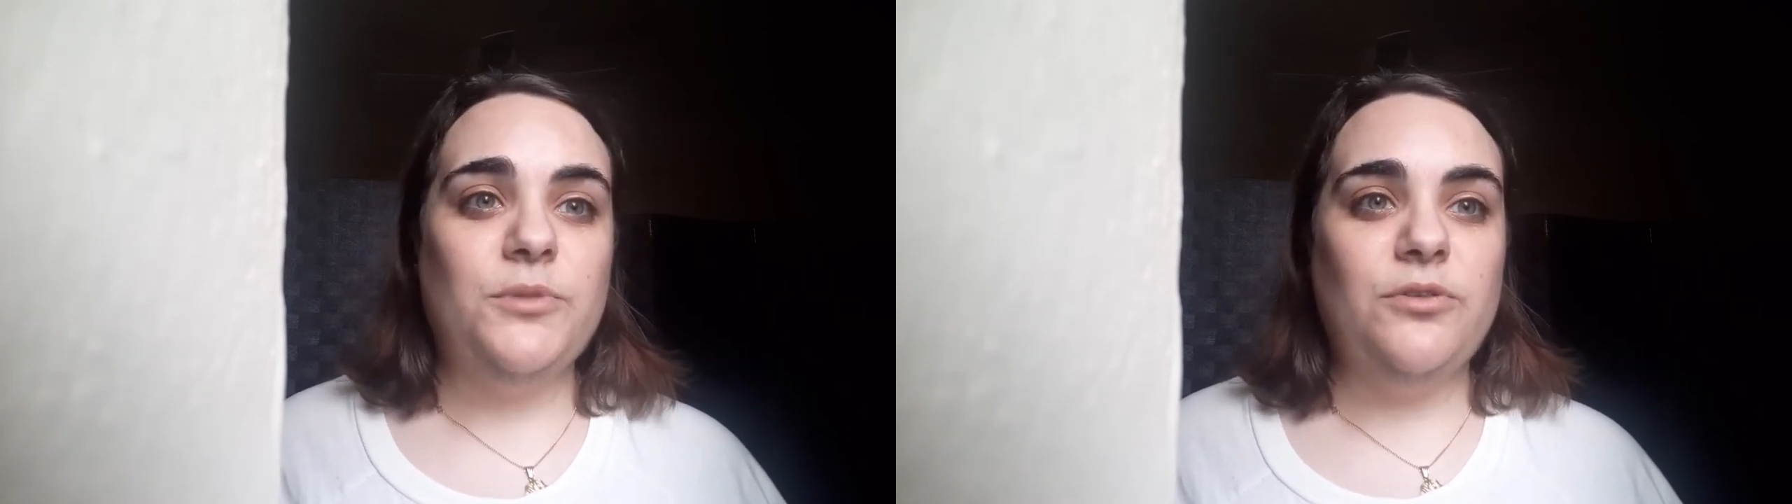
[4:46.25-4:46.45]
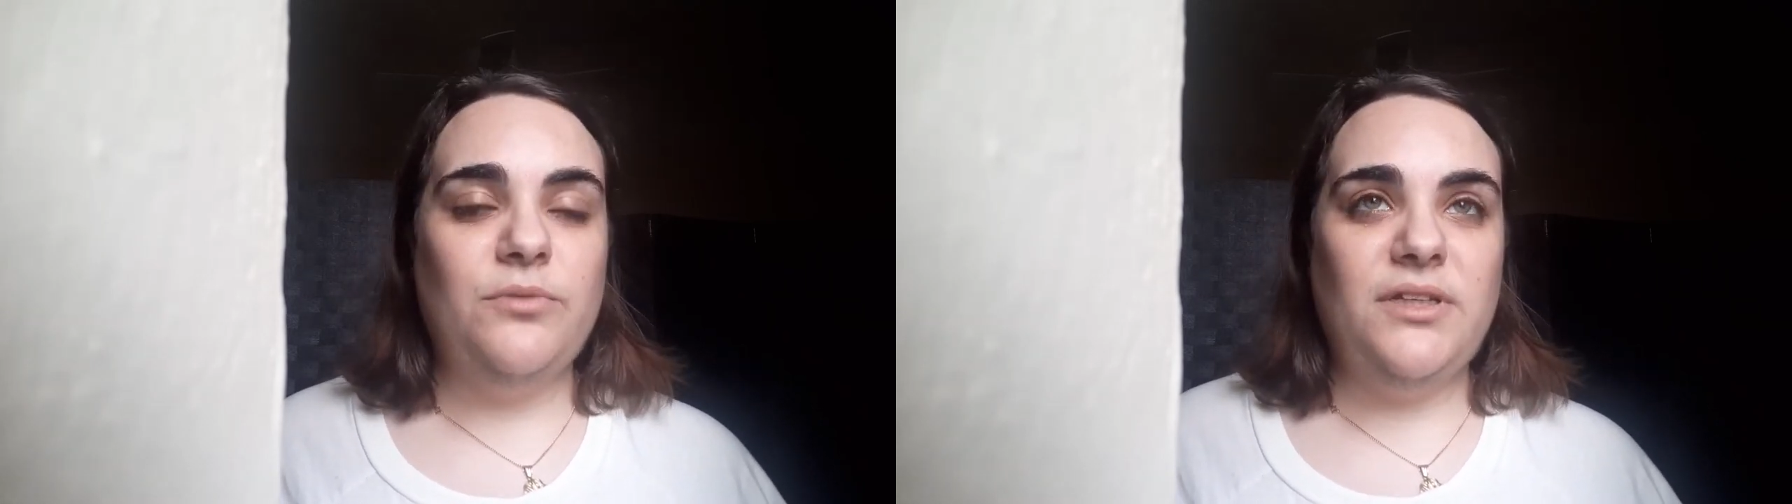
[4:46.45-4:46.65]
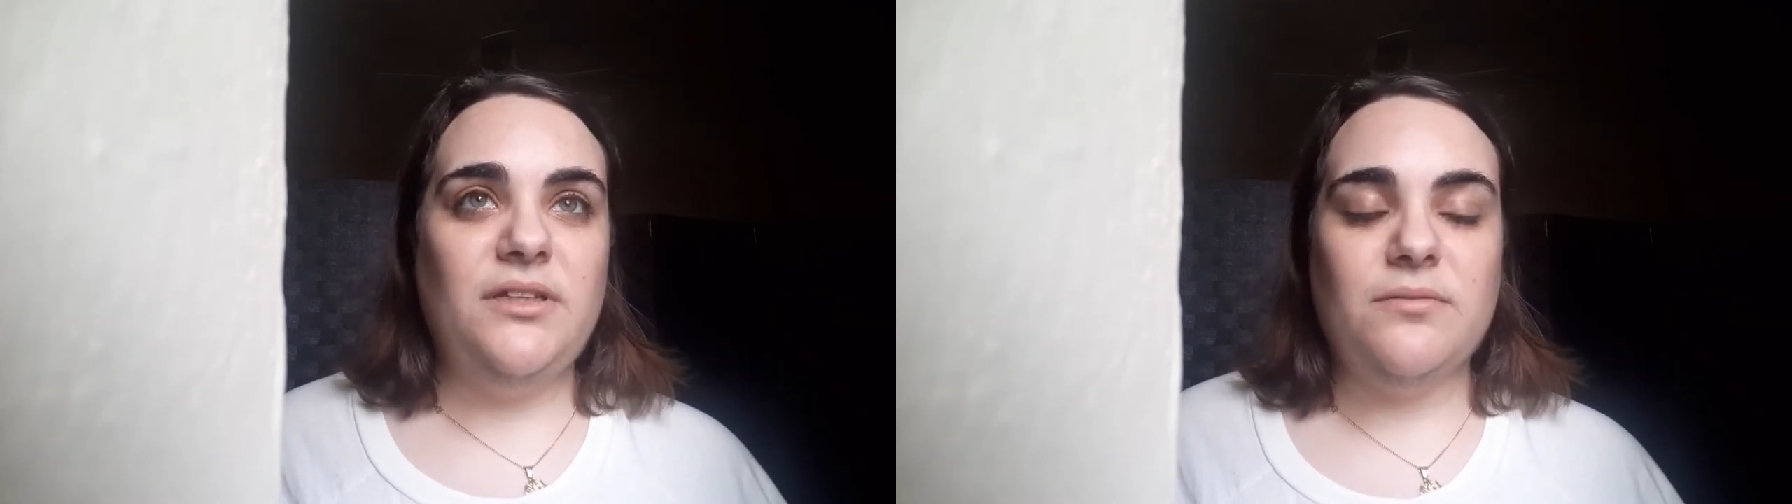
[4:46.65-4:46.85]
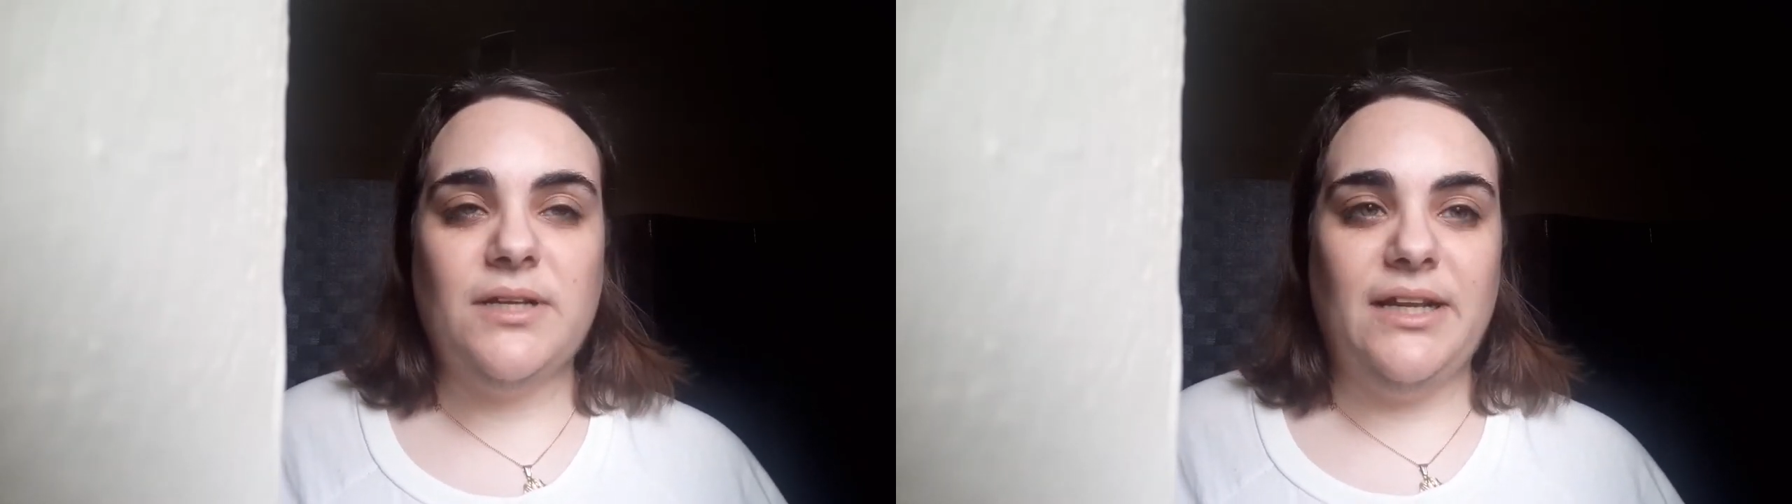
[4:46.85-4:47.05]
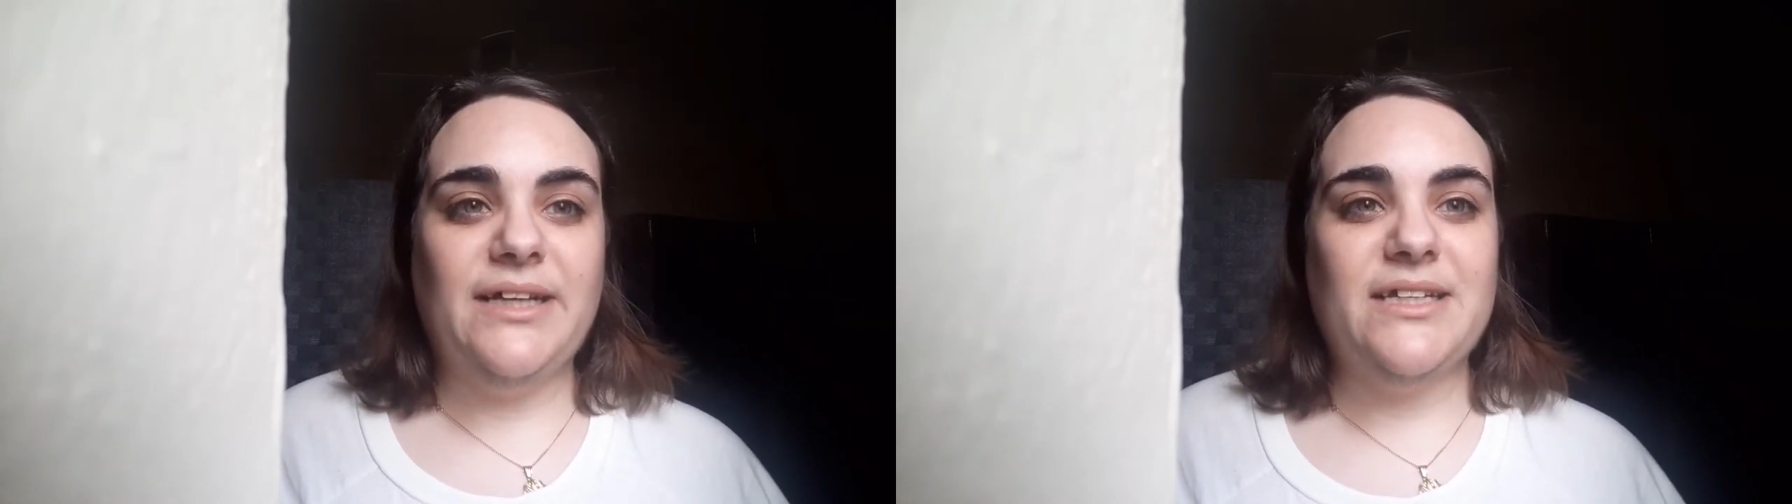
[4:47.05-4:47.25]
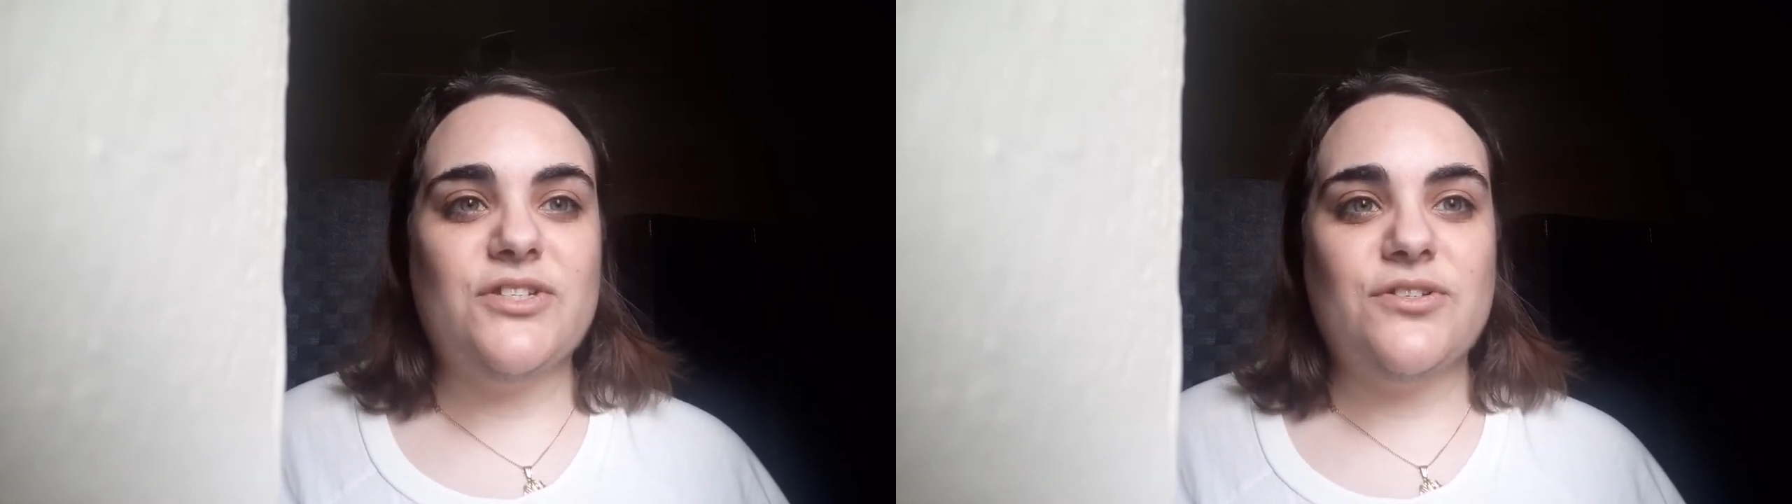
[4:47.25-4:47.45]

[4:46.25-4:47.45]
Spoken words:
You need clients